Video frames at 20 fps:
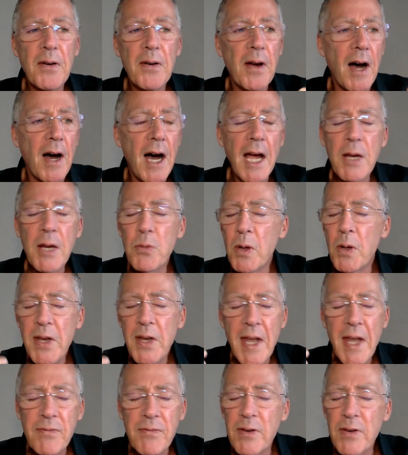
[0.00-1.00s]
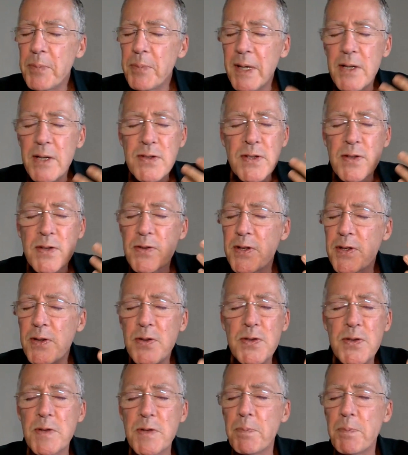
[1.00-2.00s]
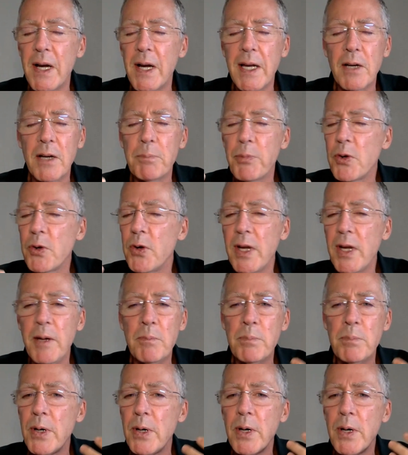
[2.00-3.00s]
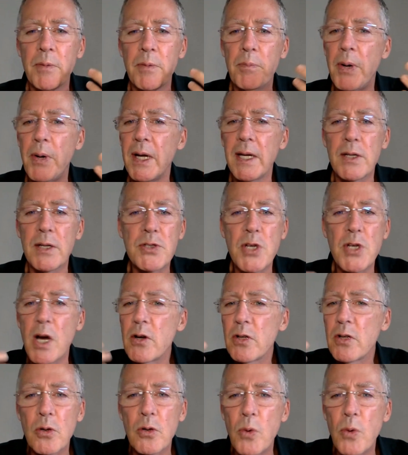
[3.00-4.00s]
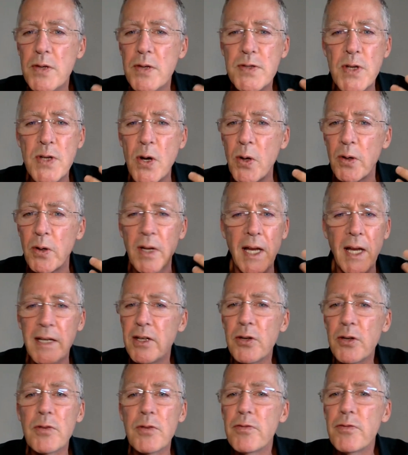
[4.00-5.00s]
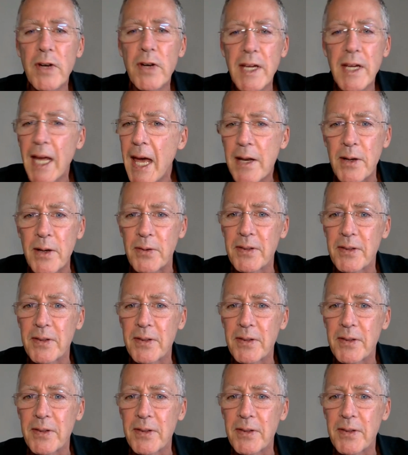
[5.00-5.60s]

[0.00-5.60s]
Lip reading: I will never be seduced by a cream bun, by a chocolate croissant. Like, you can forget it.